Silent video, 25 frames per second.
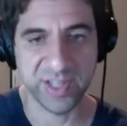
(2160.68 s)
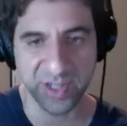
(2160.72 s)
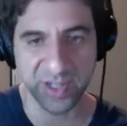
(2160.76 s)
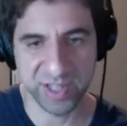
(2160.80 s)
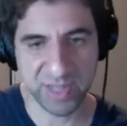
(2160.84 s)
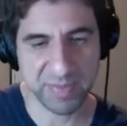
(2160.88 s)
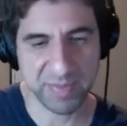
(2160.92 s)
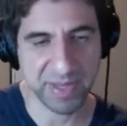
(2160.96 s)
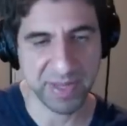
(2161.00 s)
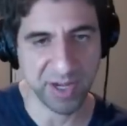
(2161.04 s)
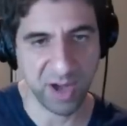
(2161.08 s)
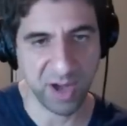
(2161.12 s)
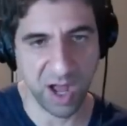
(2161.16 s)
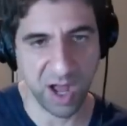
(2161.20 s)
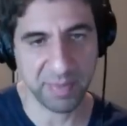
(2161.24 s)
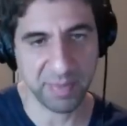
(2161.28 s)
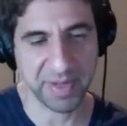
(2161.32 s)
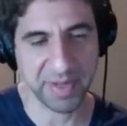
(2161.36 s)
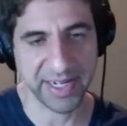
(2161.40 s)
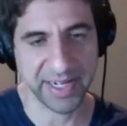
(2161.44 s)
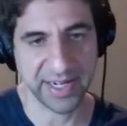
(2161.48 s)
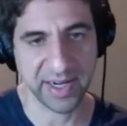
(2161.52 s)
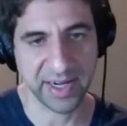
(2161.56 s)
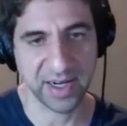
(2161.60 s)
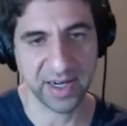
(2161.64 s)
something
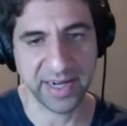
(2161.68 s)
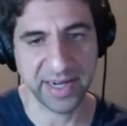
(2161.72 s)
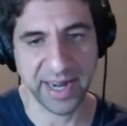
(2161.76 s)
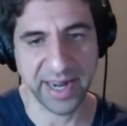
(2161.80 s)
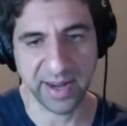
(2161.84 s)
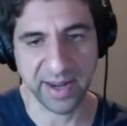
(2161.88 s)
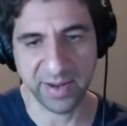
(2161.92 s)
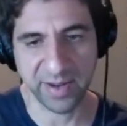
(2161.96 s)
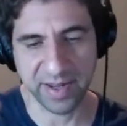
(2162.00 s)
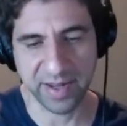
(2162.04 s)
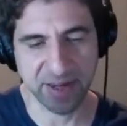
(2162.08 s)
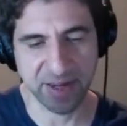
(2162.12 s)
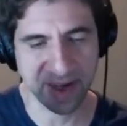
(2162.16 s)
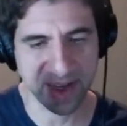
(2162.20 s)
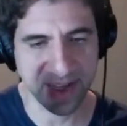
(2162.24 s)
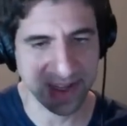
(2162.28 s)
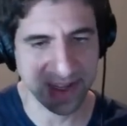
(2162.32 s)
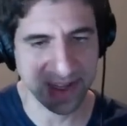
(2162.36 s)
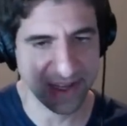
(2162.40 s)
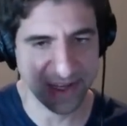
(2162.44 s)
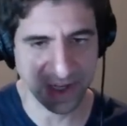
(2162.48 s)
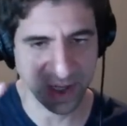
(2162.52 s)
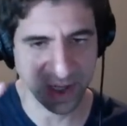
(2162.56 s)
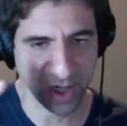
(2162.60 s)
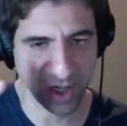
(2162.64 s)
common here. Now,
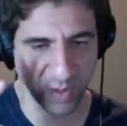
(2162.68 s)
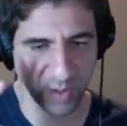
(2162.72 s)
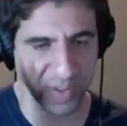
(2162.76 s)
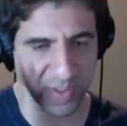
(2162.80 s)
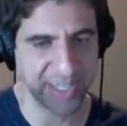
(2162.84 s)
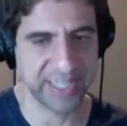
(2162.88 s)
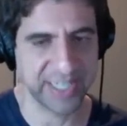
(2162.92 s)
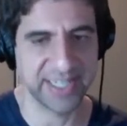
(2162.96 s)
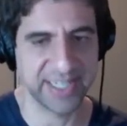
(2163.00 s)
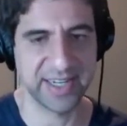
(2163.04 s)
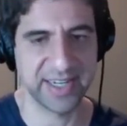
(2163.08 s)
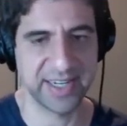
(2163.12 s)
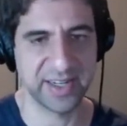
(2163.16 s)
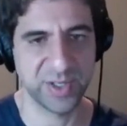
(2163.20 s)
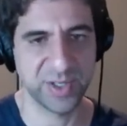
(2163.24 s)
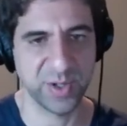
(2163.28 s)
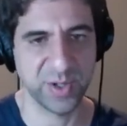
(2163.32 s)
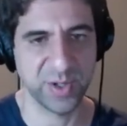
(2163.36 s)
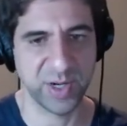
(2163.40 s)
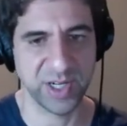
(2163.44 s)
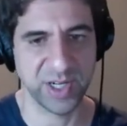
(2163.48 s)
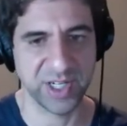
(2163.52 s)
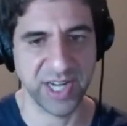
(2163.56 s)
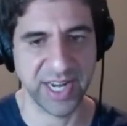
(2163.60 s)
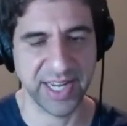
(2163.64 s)
you don't need to get a
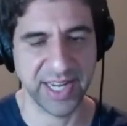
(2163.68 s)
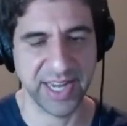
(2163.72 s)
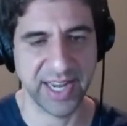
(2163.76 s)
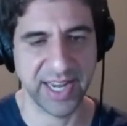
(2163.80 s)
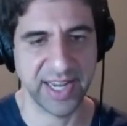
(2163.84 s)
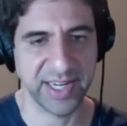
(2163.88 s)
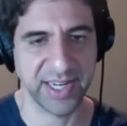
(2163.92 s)
story jacket,